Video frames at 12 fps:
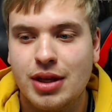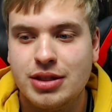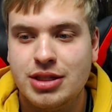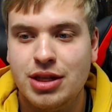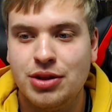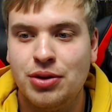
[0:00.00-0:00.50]

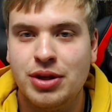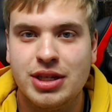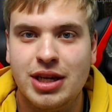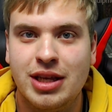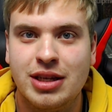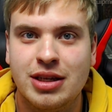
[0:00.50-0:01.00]
tell you it
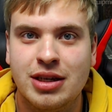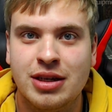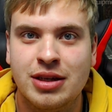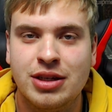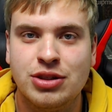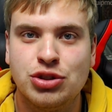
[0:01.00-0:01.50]
in,
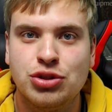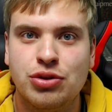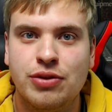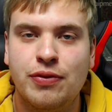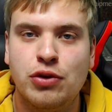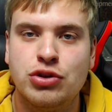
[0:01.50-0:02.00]
uh, in
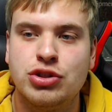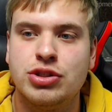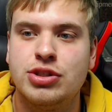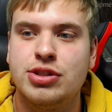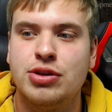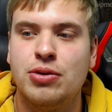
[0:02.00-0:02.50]
short
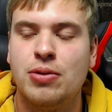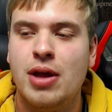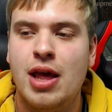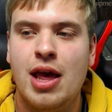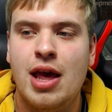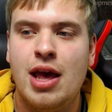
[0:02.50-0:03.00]
version. So,
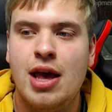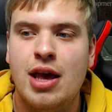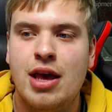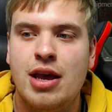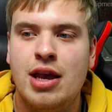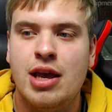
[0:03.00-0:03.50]

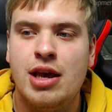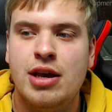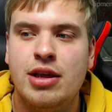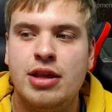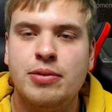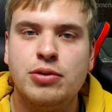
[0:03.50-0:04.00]

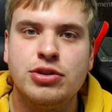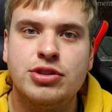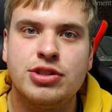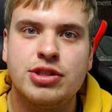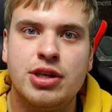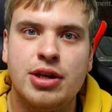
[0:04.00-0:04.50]
there
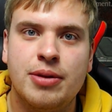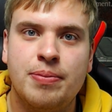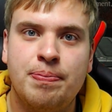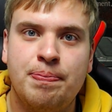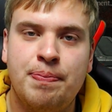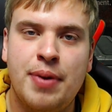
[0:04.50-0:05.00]
was
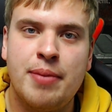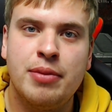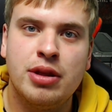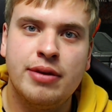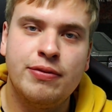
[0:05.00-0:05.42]
Pamela